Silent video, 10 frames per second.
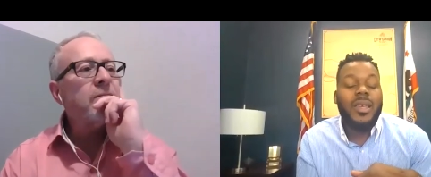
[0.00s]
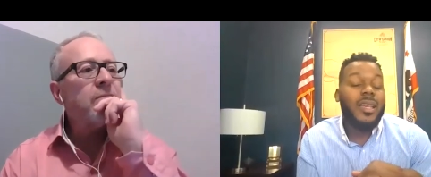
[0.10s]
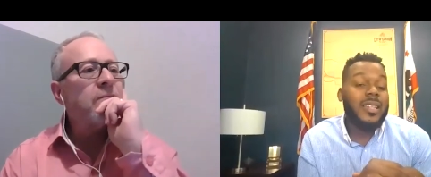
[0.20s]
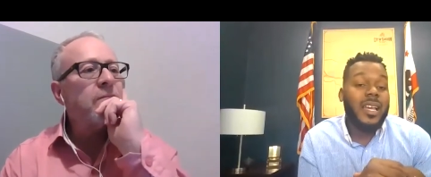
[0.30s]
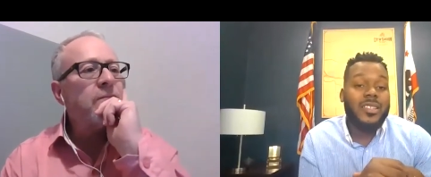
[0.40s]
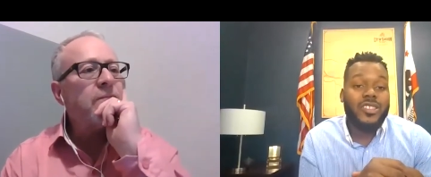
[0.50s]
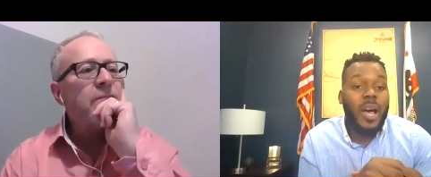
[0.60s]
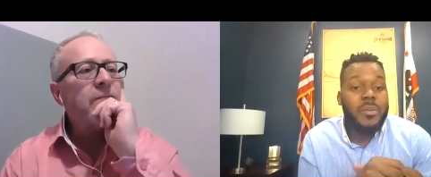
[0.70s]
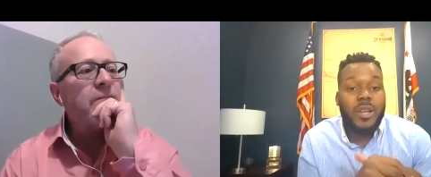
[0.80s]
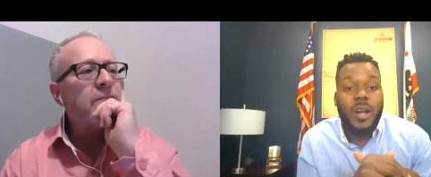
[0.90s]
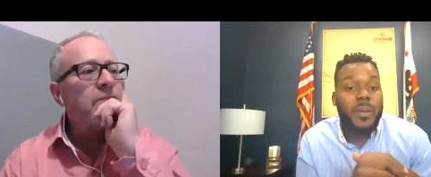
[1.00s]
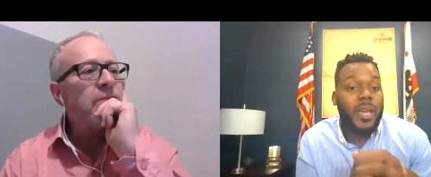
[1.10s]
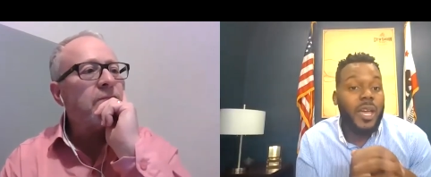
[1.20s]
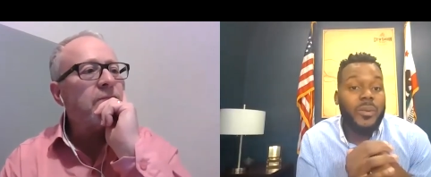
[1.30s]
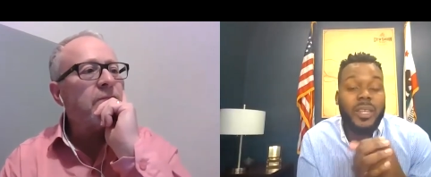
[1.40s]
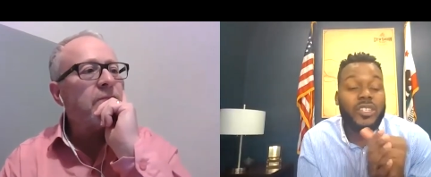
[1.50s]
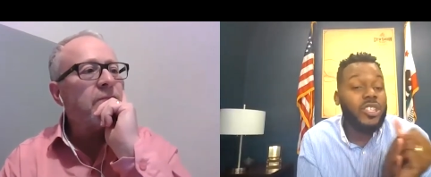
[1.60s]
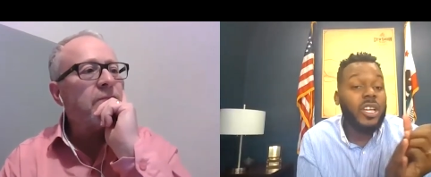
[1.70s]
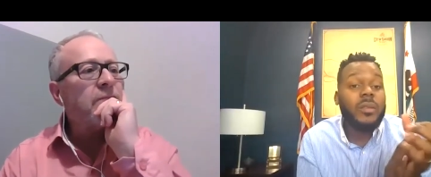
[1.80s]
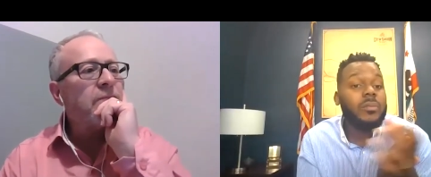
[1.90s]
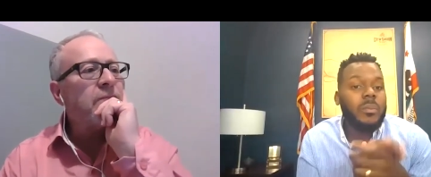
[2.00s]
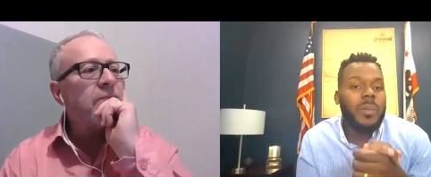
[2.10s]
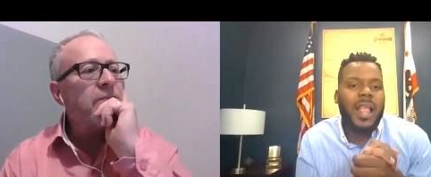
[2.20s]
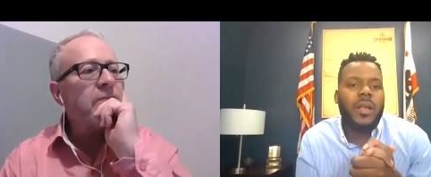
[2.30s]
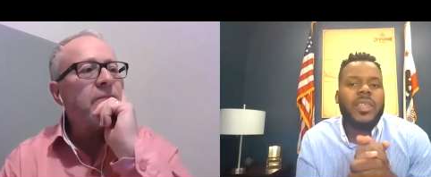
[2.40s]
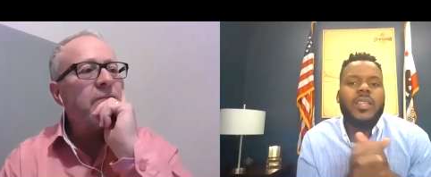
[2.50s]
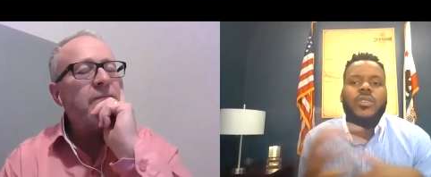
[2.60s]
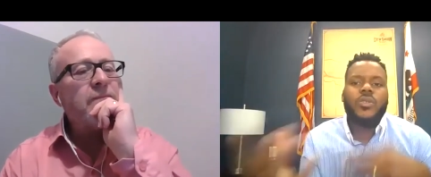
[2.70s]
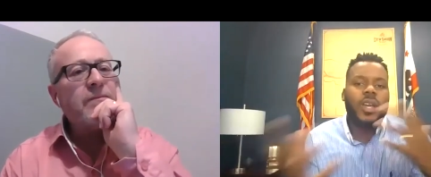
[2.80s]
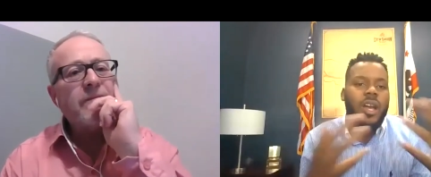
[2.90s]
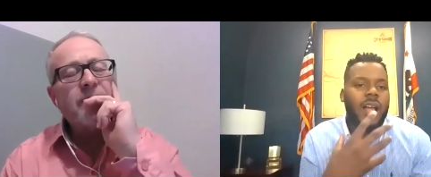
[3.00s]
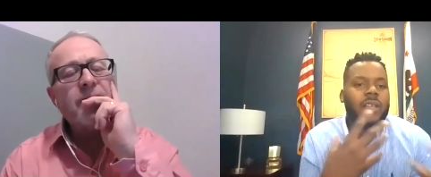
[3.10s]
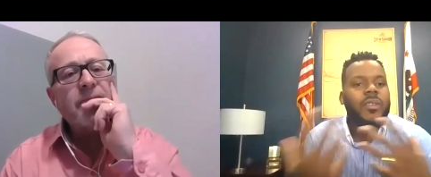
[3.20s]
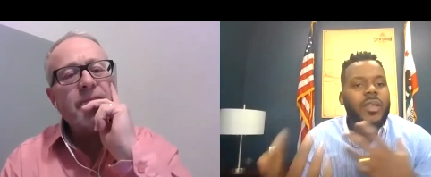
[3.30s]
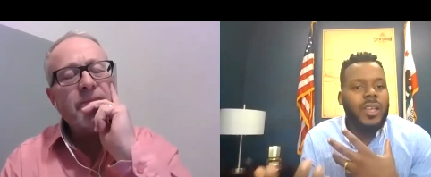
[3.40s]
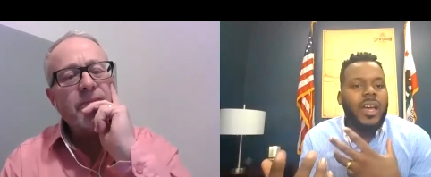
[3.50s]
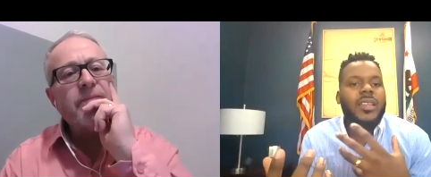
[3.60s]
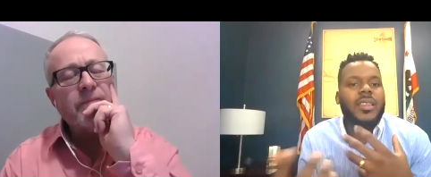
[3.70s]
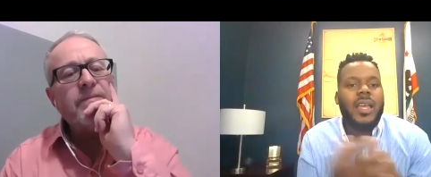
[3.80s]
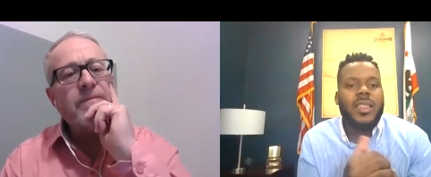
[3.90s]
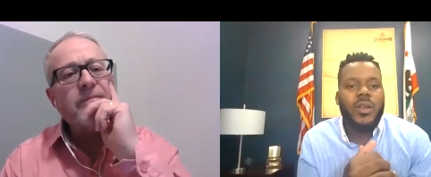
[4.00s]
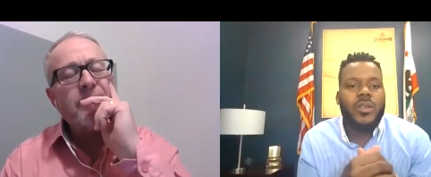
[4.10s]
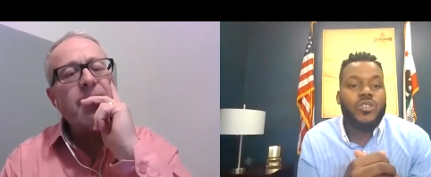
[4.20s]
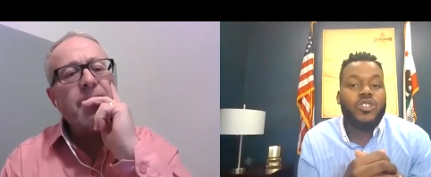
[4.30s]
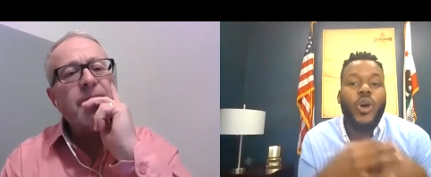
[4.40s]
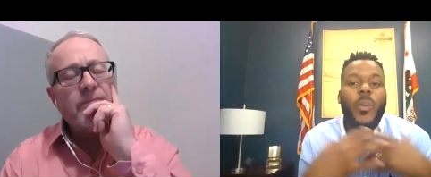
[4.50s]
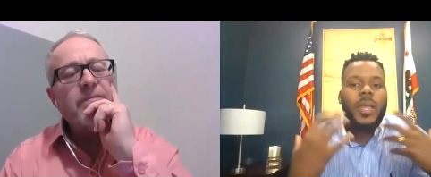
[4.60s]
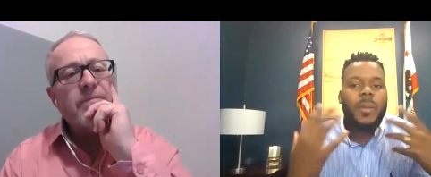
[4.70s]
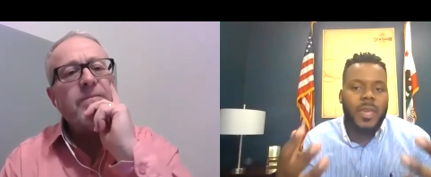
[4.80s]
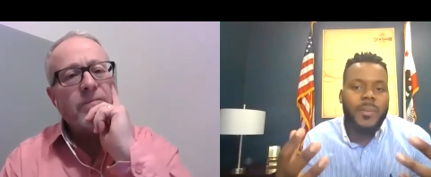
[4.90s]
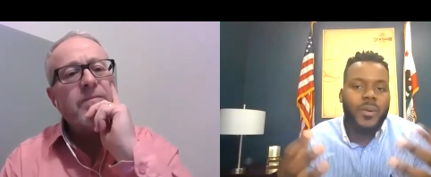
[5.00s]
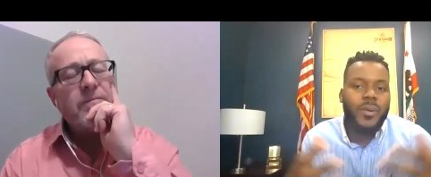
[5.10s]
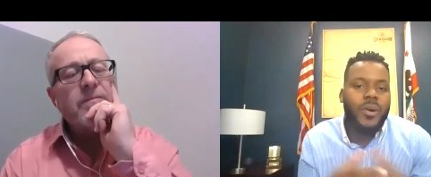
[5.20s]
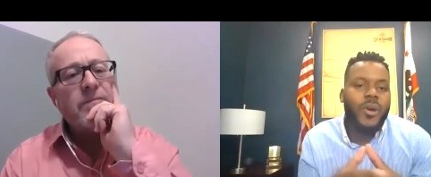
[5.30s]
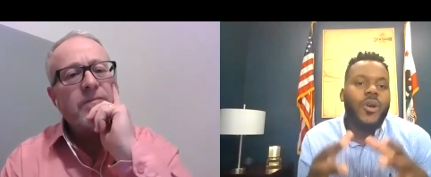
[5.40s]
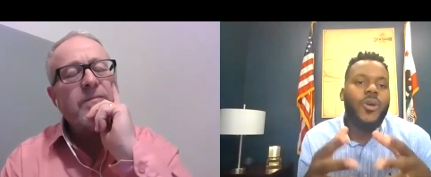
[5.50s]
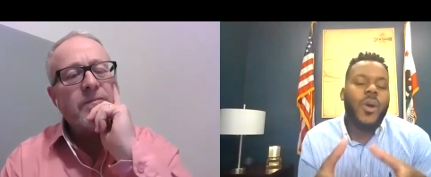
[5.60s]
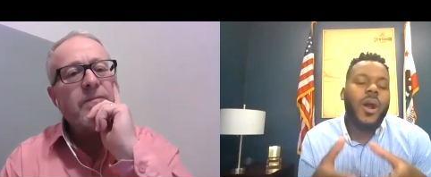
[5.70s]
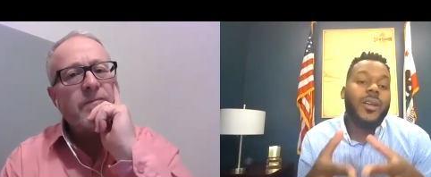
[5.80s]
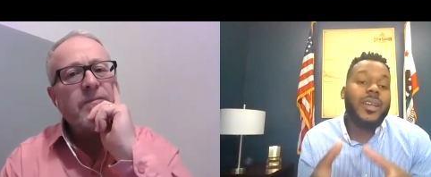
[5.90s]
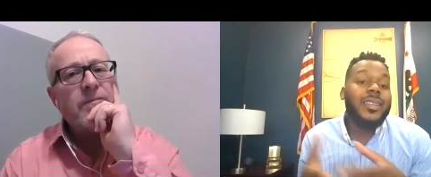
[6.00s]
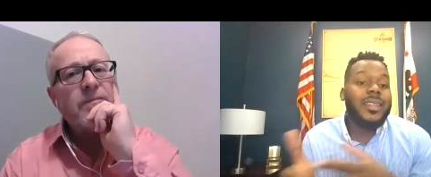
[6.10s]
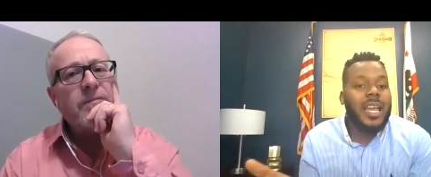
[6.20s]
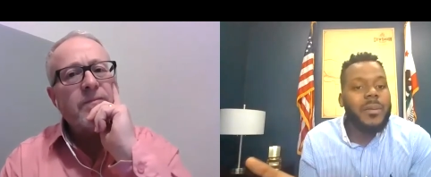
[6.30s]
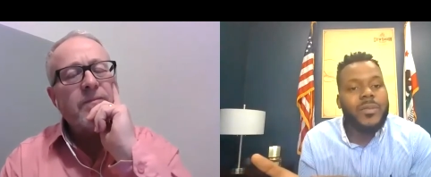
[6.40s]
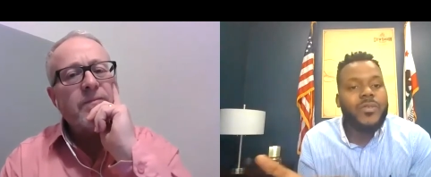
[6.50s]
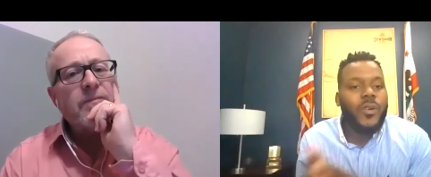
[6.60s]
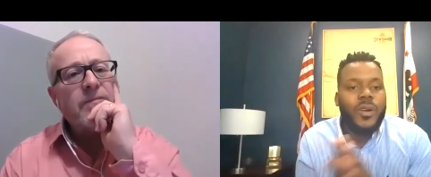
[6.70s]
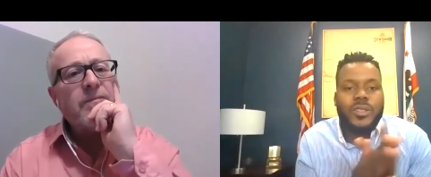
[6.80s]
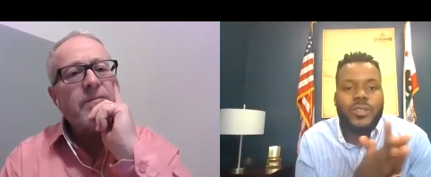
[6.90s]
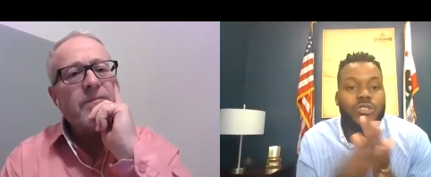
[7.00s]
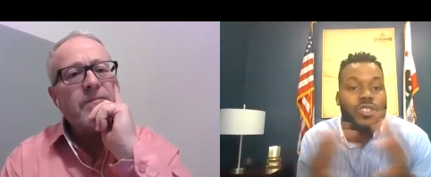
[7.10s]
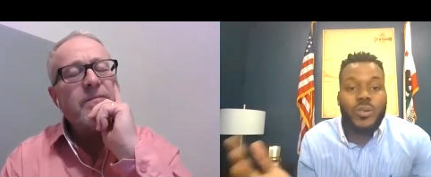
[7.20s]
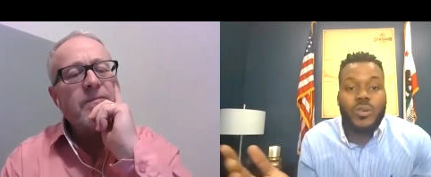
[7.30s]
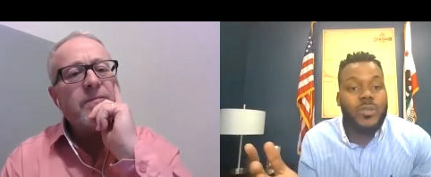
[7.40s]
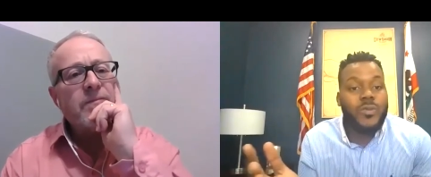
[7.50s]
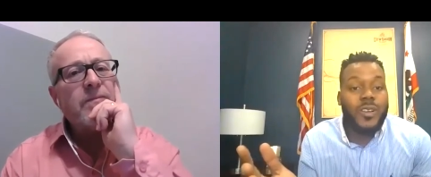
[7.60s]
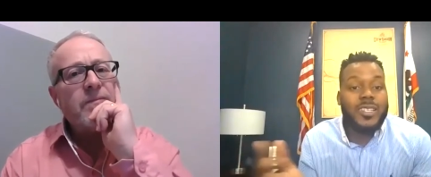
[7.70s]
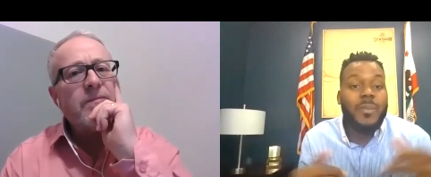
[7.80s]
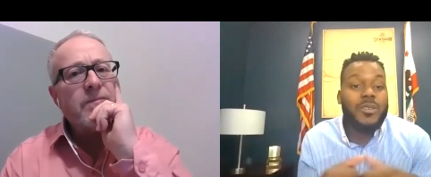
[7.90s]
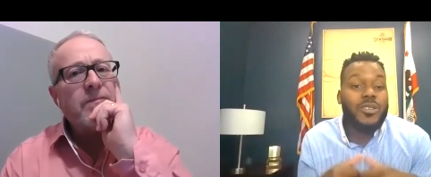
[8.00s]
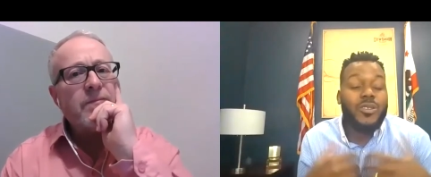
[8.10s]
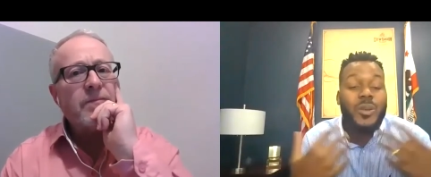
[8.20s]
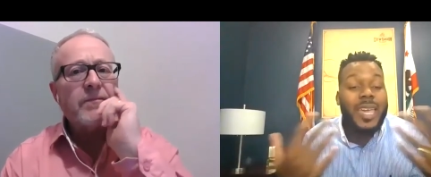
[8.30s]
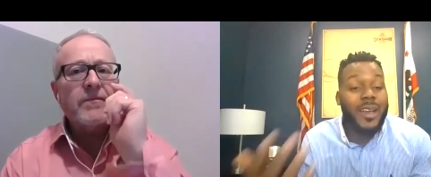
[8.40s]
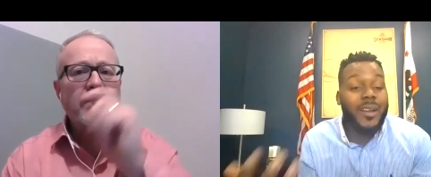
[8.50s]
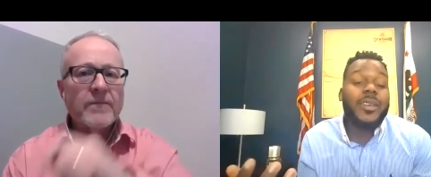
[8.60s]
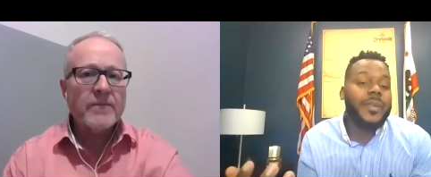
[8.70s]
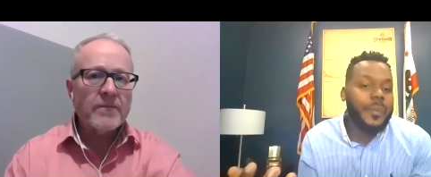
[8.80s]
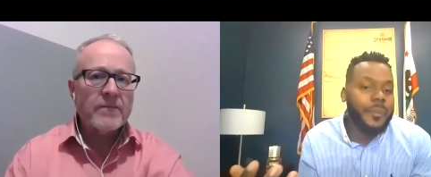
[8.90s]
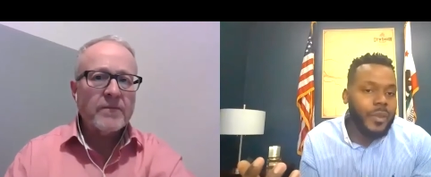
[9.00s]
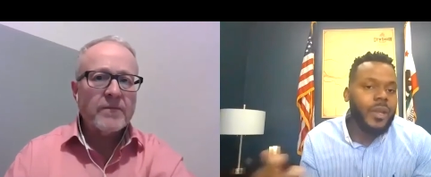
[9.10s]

Speaker 1: is that jobs aren't paying what they should. But I don't think those are in conflict. I, I know there's so many people who are in the labor force who choose, for example, to do caregiving